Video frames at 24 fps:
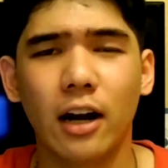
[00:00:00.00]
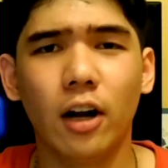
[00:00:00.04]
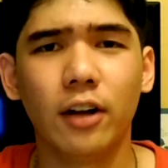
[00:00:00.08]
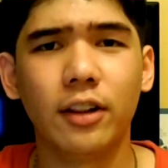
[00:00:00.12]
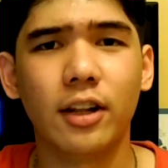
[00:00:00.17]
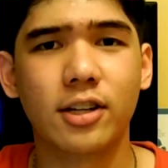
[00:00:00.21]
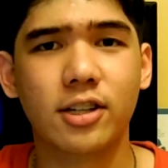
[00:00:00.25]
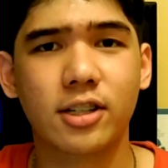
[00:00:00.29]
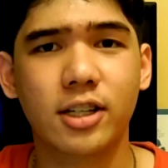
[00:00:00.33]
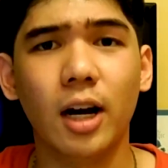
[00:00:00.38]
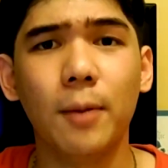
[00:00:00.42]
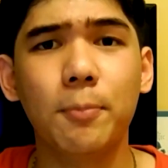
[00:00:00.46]

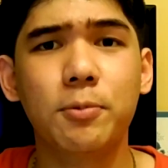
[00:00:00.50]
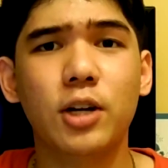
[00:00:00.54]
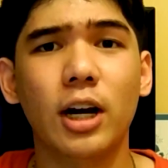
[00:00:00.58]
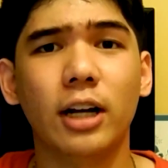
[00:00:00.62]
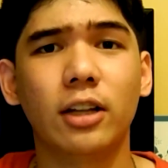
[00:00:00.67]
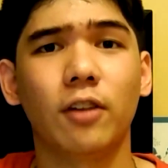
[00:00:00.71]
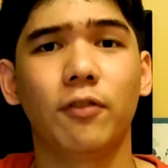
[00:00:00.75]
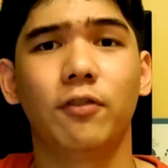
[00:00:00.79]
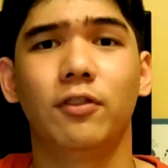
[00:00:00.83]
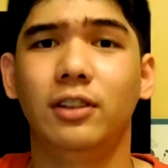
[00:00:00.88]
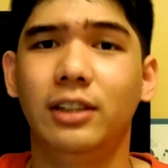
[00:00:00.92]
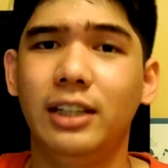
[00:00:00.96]
And on the
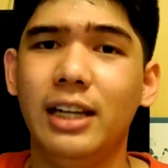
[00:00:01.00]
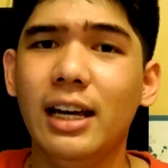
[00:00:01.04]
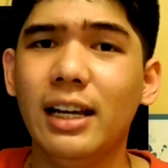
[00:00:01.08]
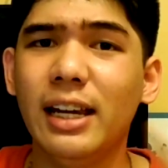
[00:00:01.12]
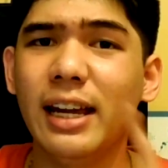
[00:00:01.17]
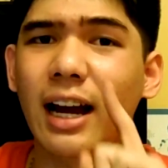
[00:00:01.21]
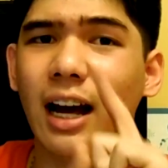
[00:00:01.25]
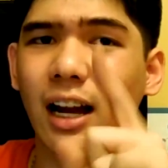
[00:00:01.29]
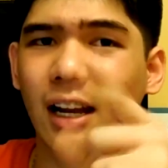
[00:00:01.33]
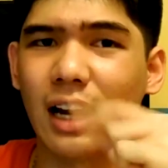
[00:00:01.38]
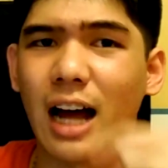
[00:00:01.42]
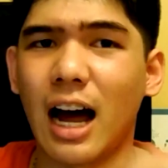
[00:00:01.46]
subject of
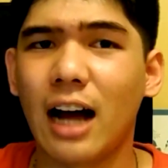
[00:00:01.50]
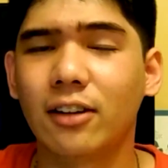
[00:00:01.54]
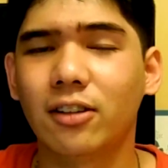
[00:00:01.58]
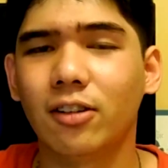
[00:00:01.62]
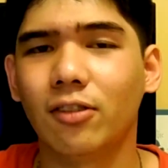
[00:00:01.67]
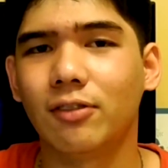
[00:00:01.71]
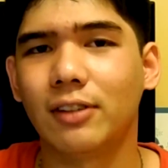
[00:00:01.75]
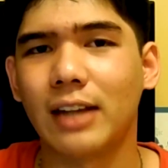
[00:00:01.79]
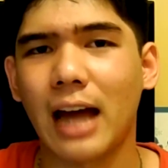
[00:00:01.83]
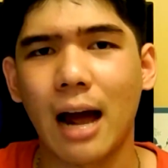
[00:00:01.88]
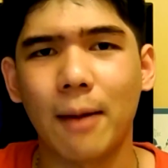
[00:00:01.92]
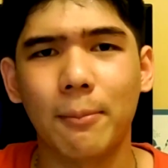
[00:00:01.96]
dealing a
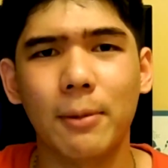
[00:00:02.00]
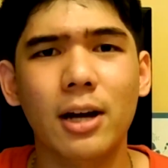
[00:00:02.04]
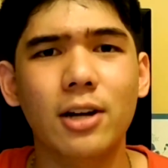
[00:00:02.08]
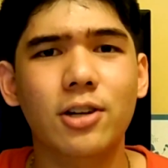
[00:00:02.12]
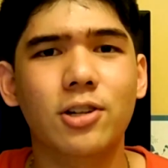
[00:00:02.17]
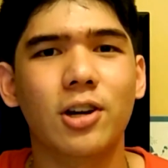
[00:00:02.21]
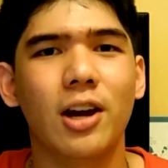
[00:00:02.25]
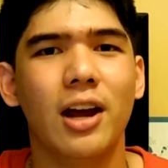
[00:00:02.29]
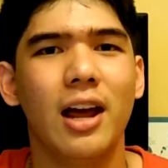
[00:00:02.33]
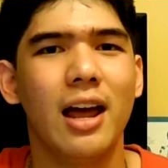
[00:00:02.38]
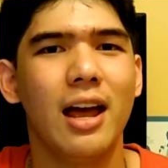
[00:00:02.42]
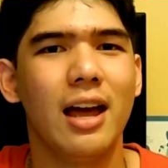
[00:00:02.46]
lot of
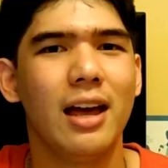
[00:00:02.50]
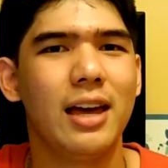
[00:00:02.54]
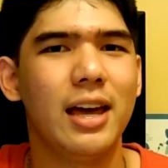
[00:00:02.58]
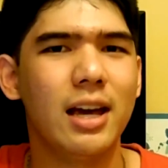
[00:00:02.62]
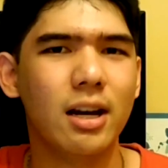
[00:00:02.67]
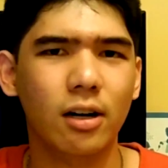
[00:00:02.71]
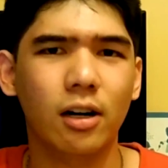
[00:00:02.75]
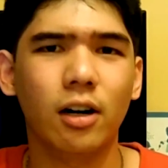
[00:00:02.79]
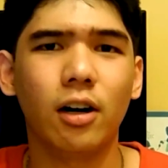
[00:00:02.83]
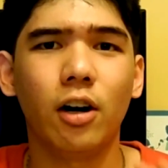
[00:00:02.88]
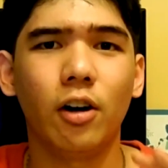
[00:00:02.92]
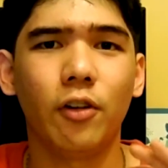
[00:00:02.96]
damage,
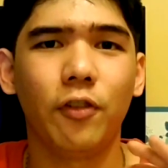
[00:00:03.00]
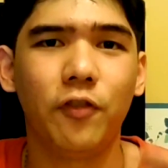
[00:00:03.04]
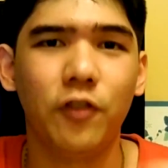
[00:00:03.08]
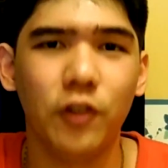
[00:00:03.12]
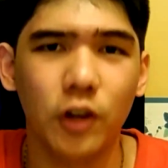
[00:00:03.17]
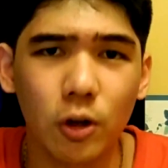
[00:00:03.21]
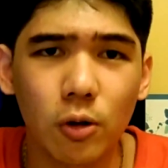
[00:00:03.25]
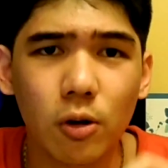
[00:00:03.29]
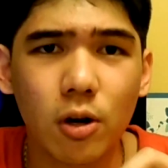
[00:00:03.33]
here are a